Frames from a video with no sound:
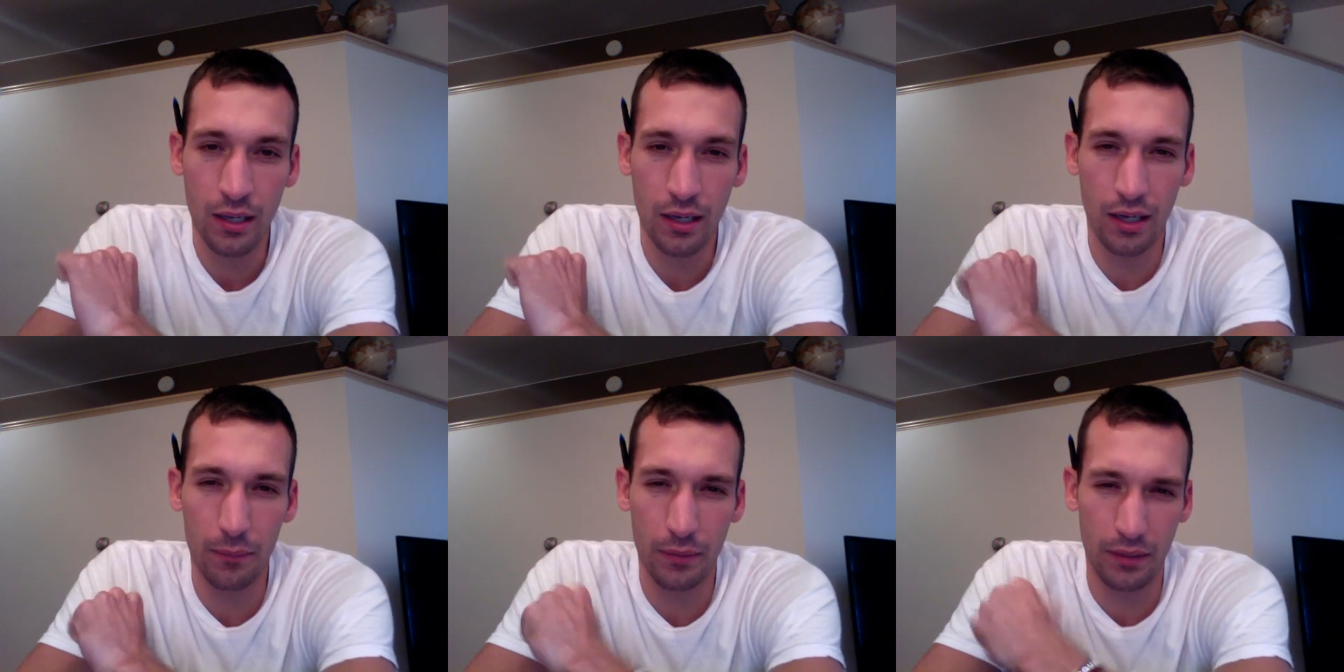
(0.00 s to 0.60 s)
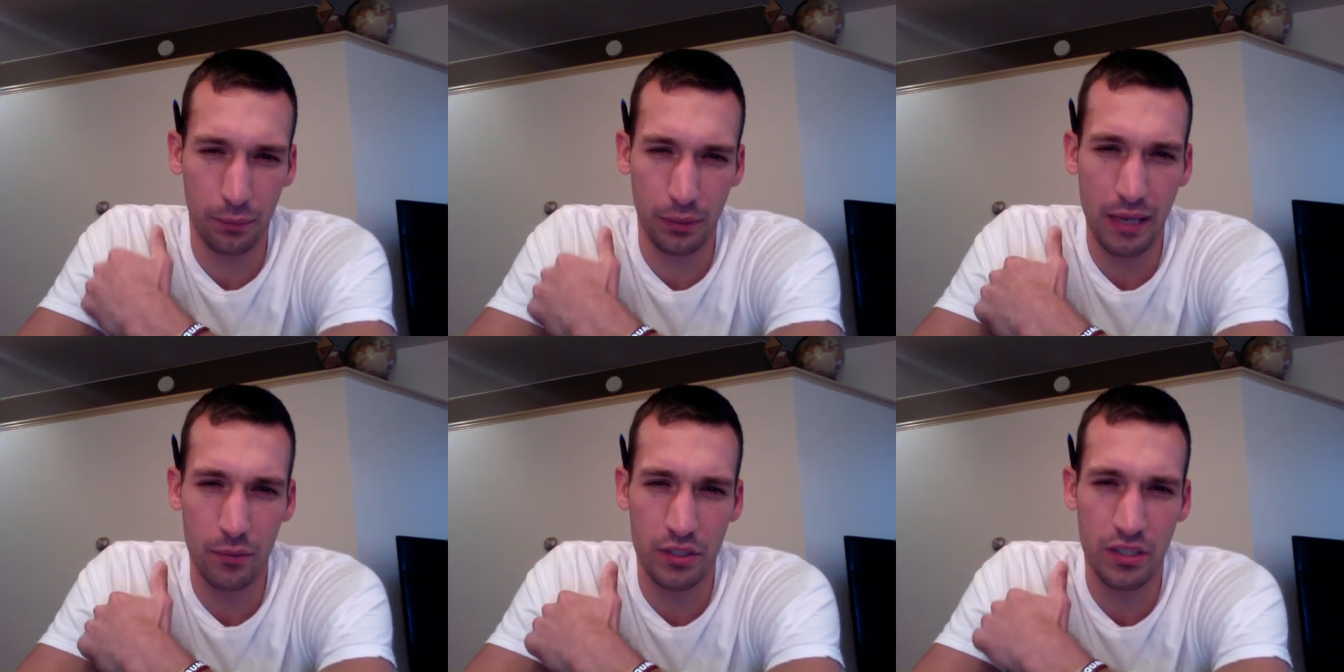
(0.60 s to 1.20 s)
And the
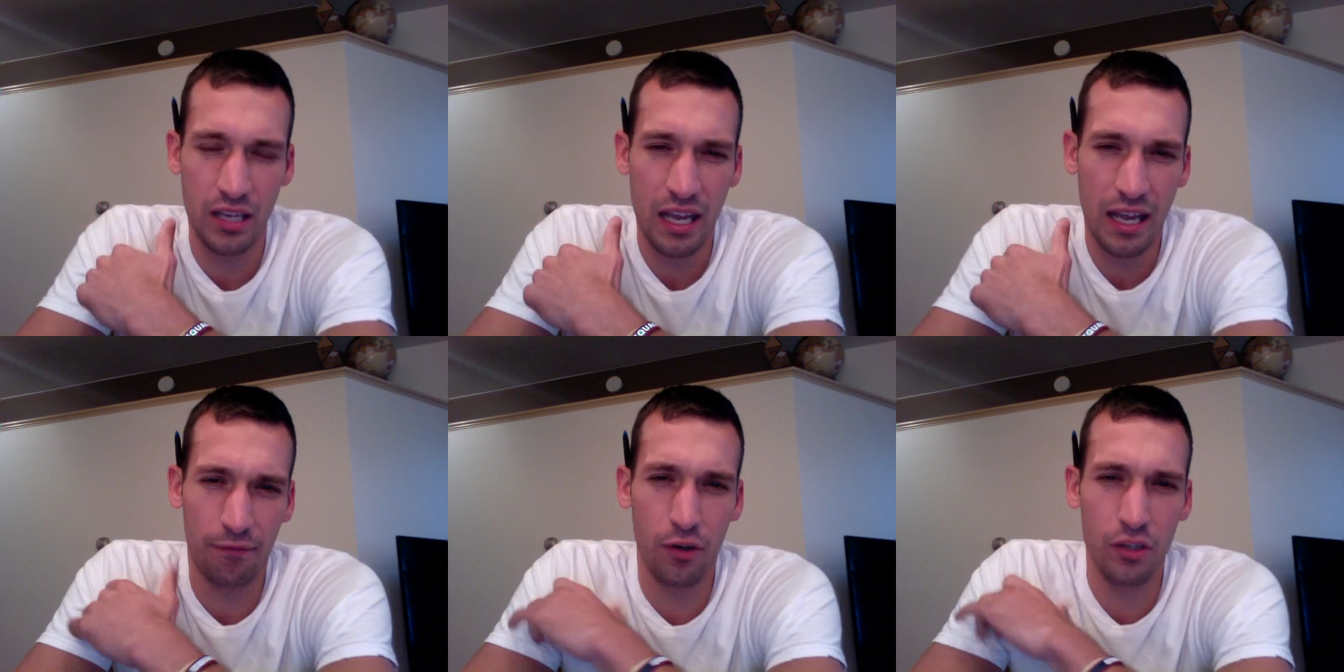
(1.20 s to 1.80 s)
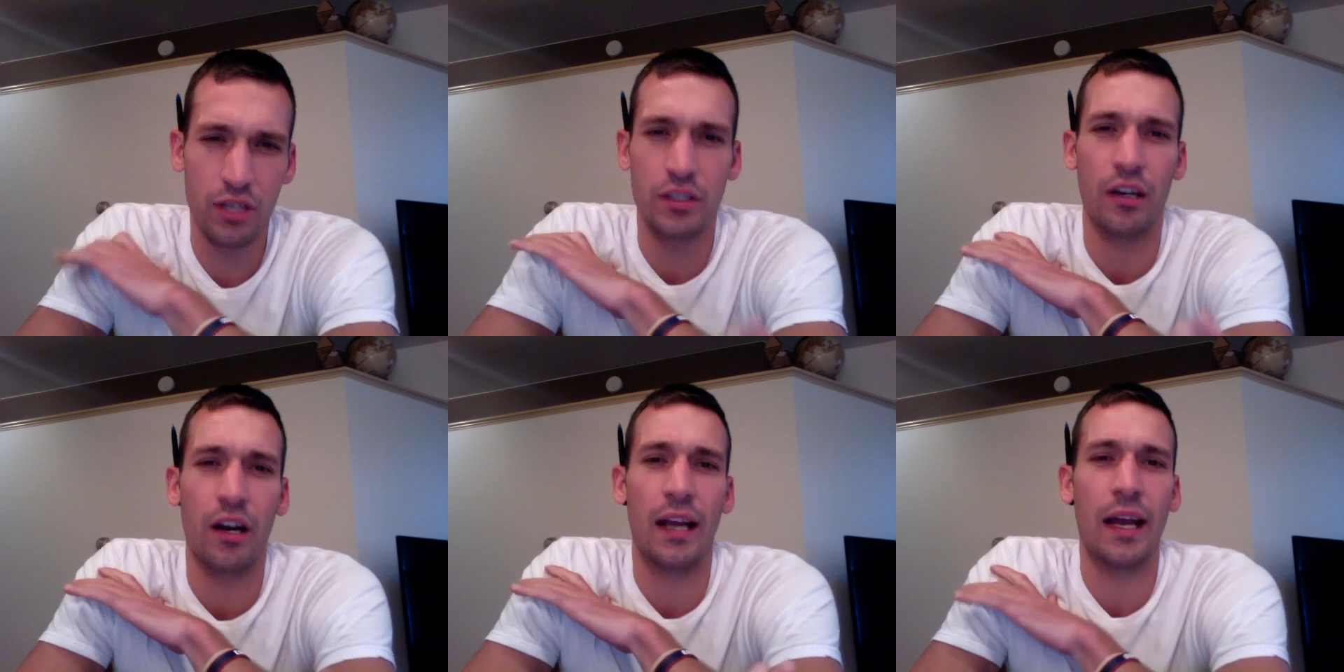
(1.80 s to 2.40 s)
plan was, at first I was like,
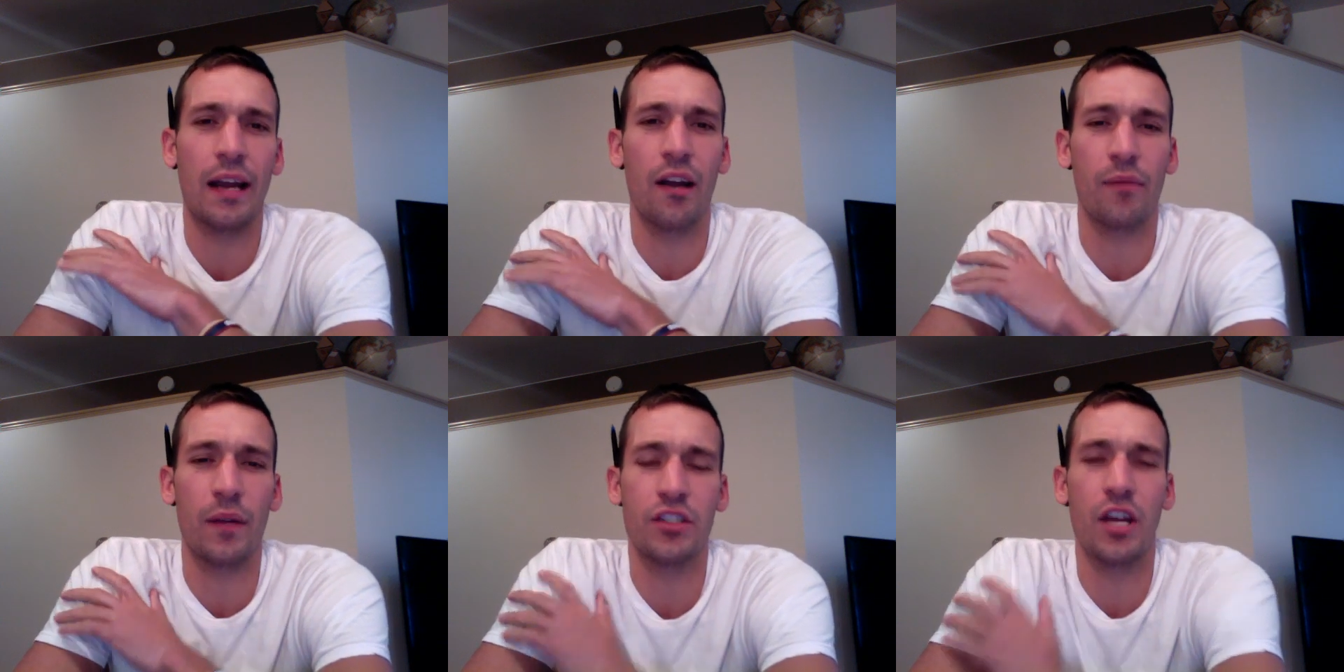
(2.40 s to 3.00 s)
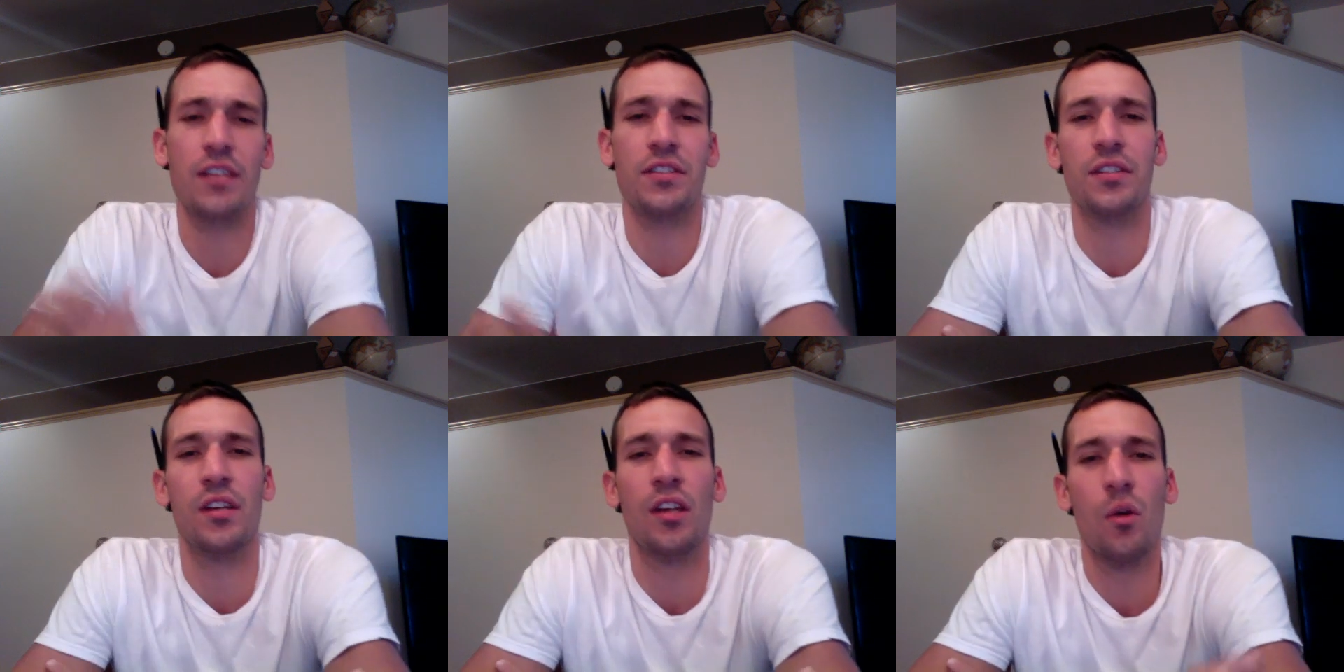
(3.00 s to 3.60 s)
all right, I got it off my chest.